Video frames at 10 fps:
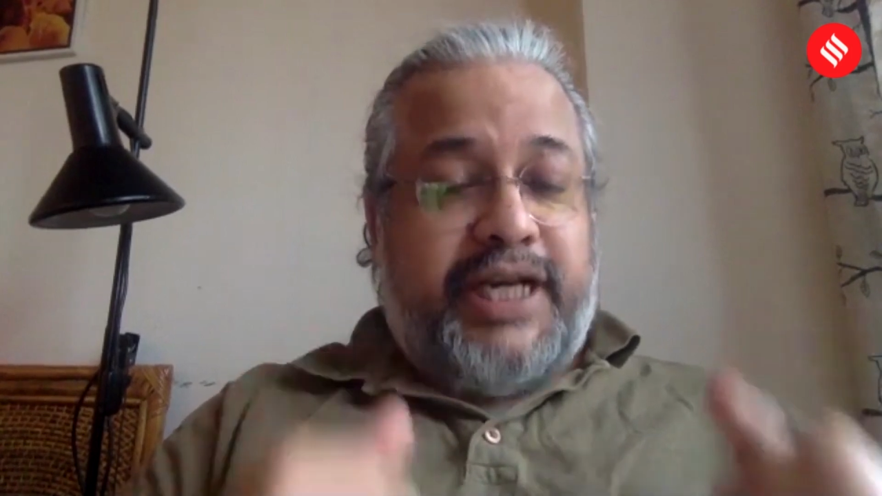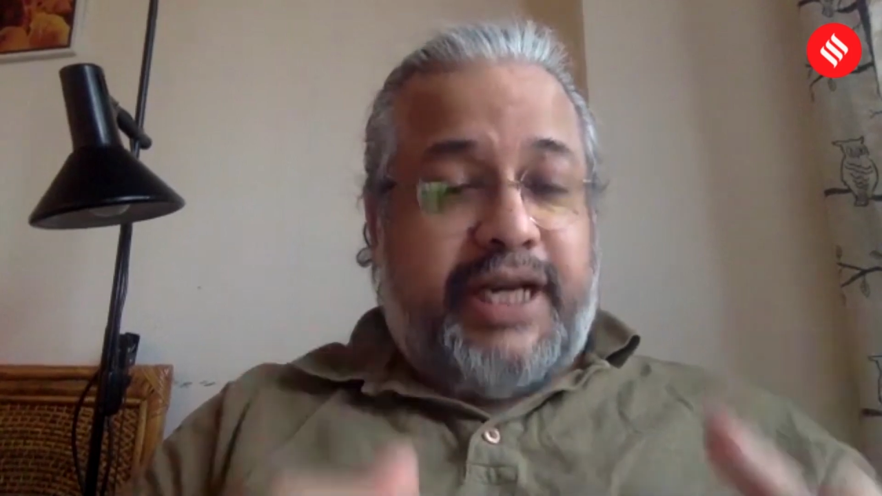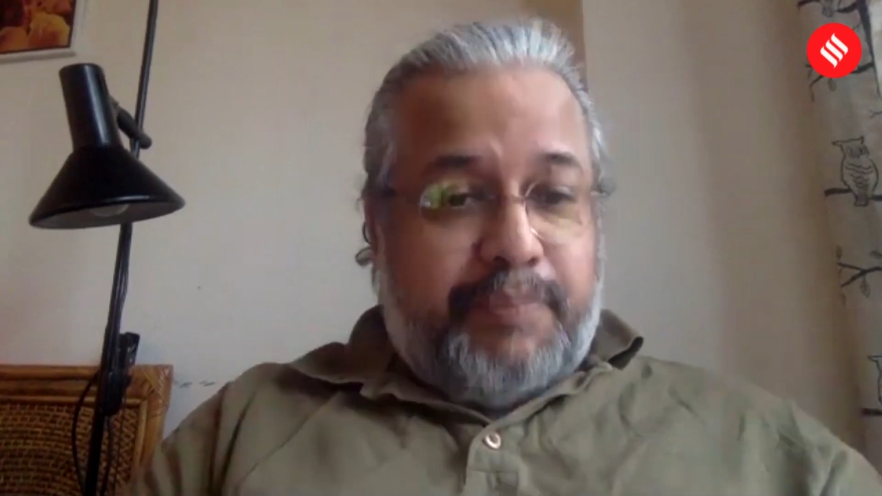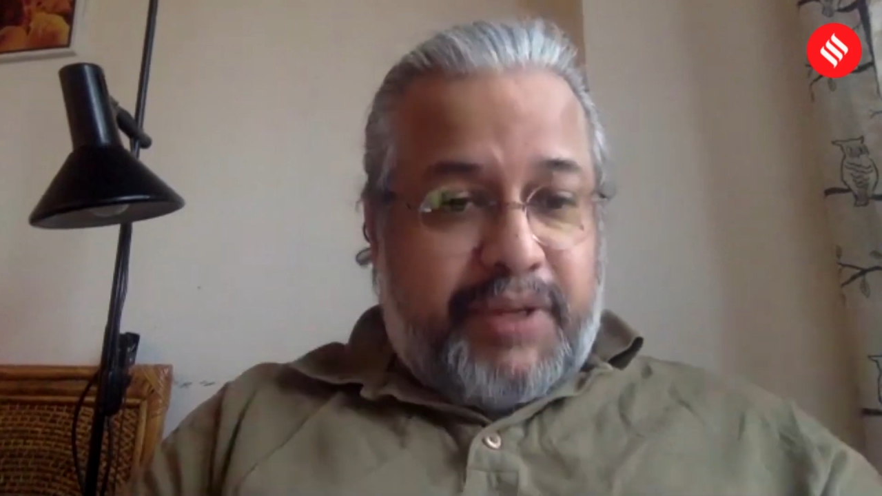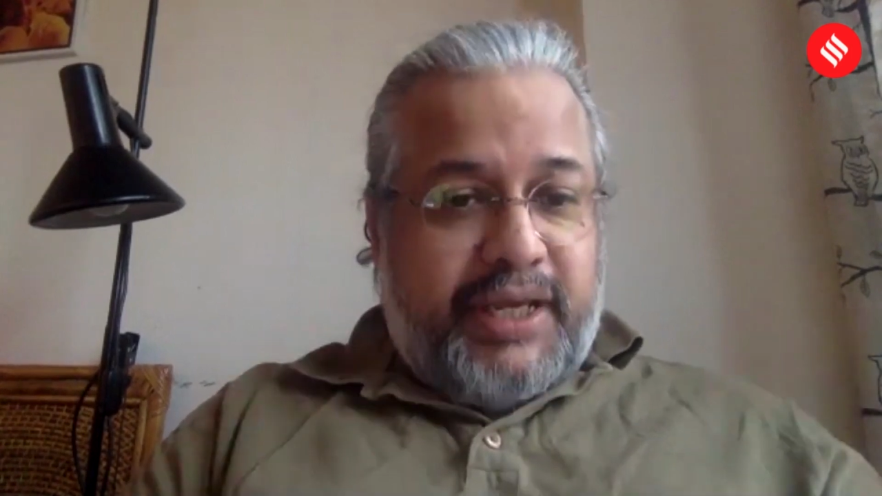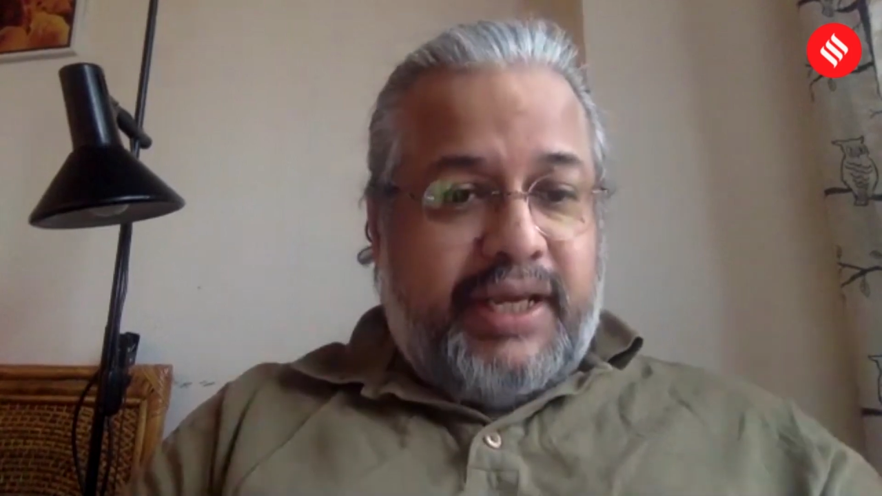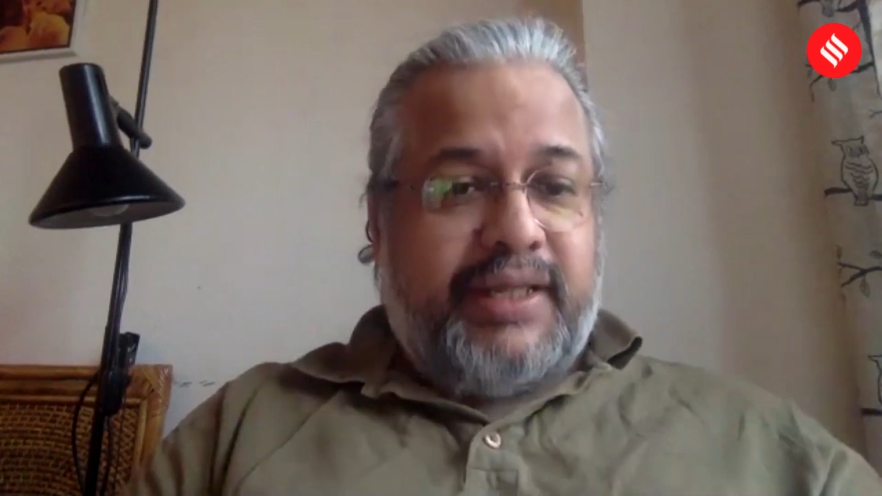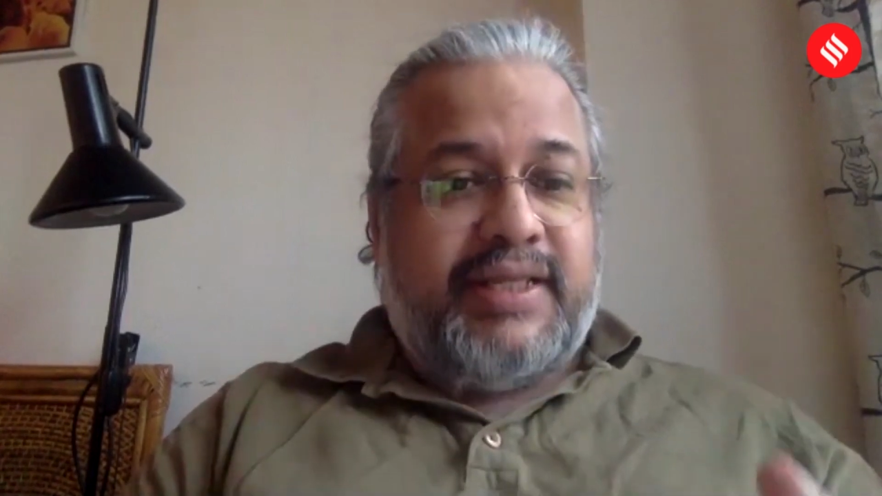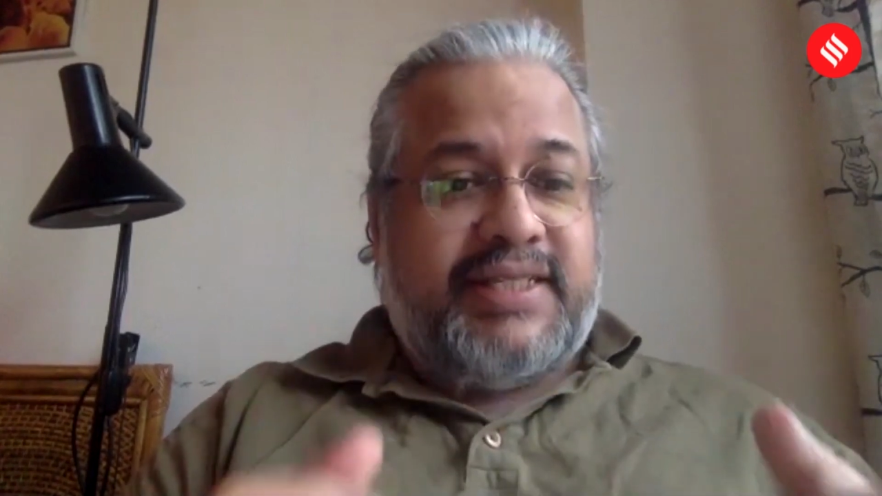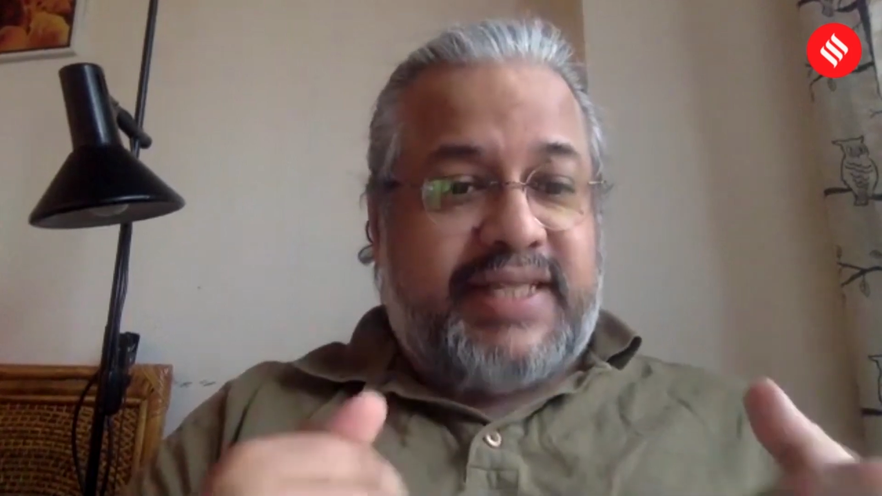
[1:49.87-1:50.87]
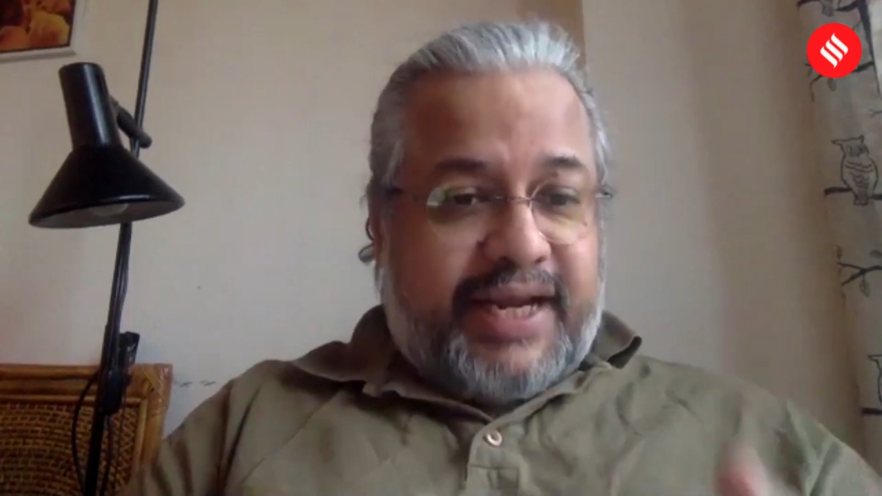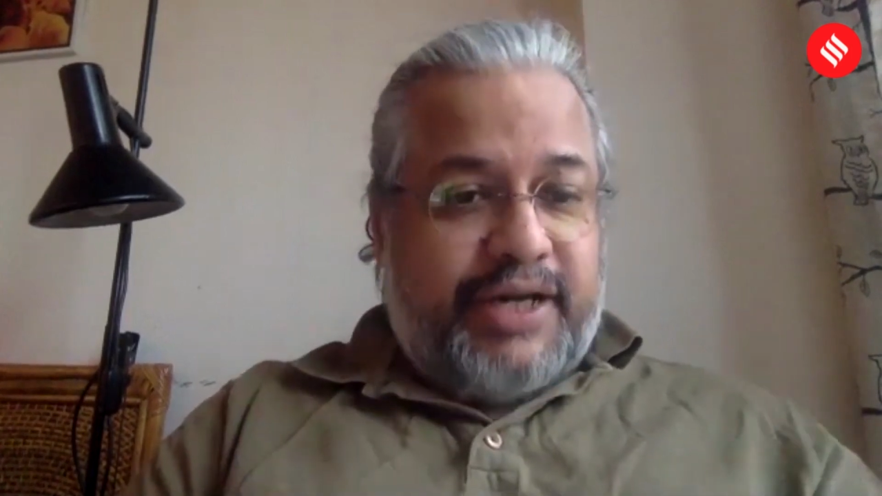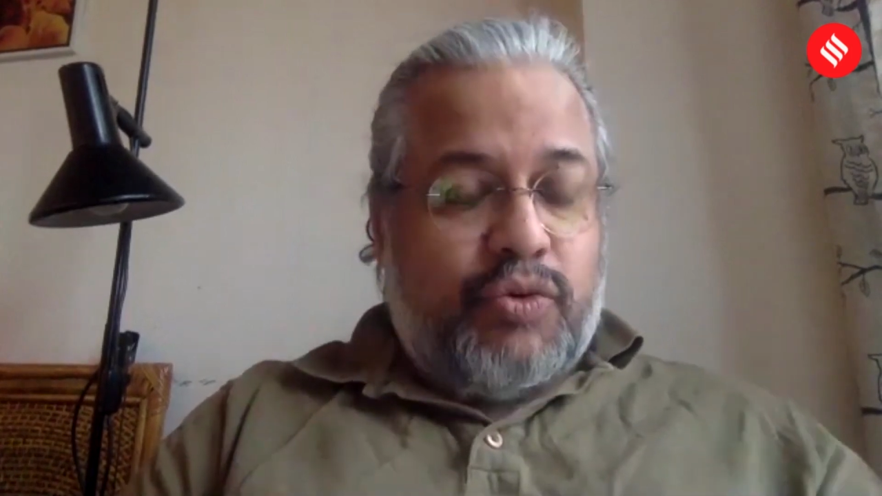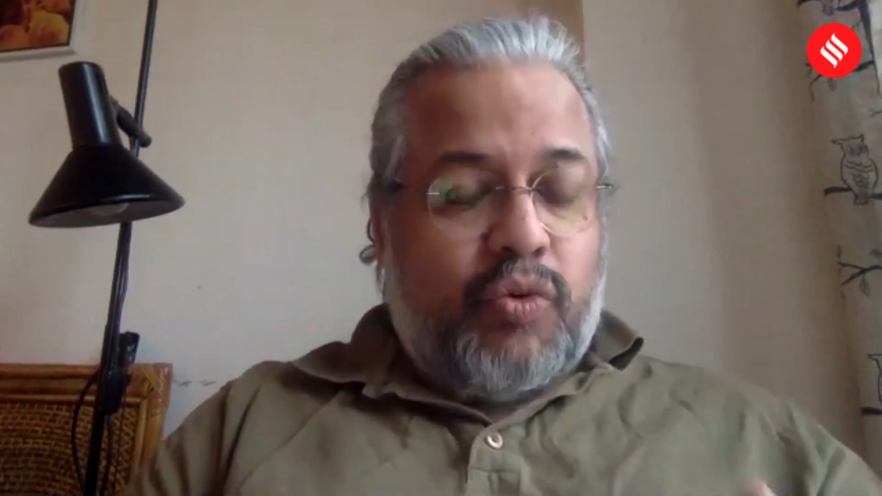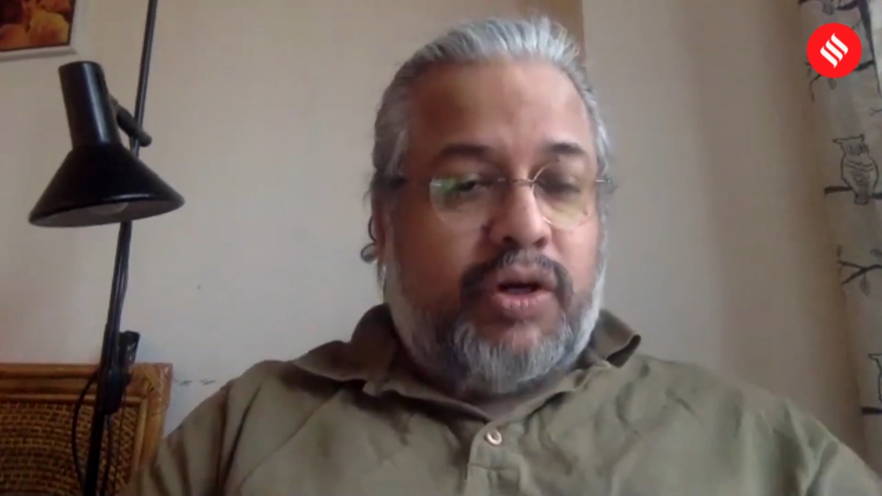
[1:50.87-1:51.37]
D P in the
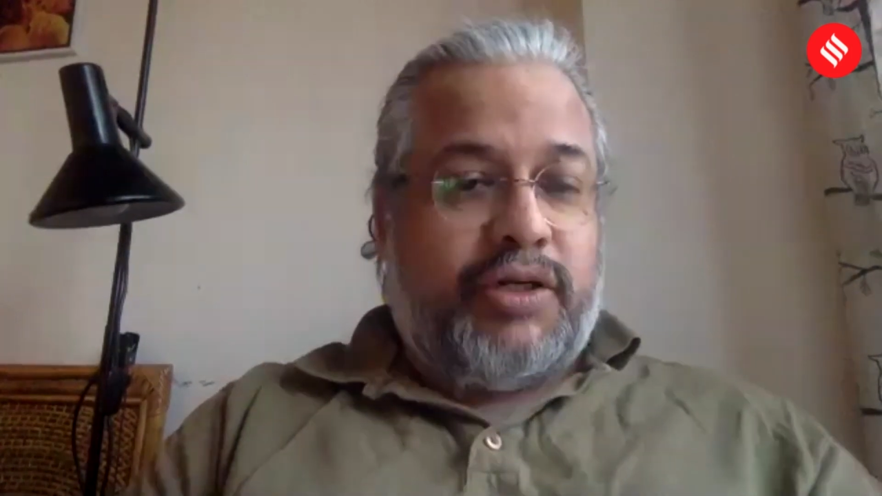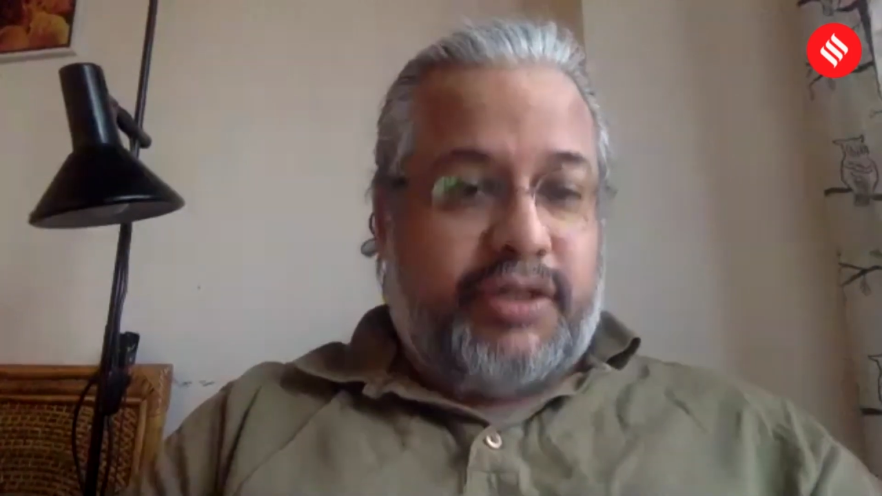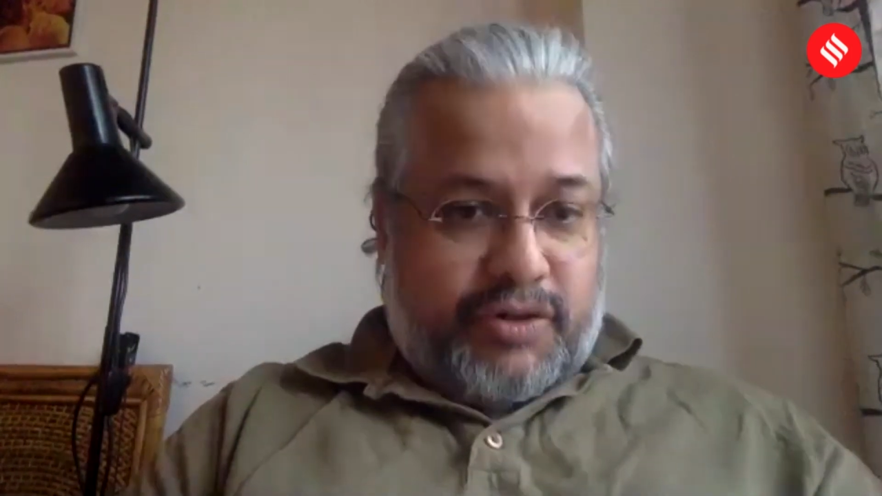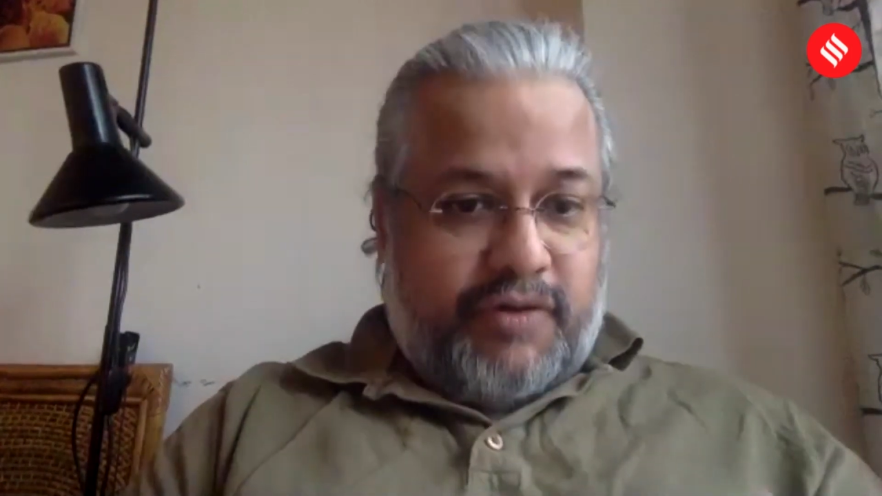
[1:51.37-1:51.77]
second quarter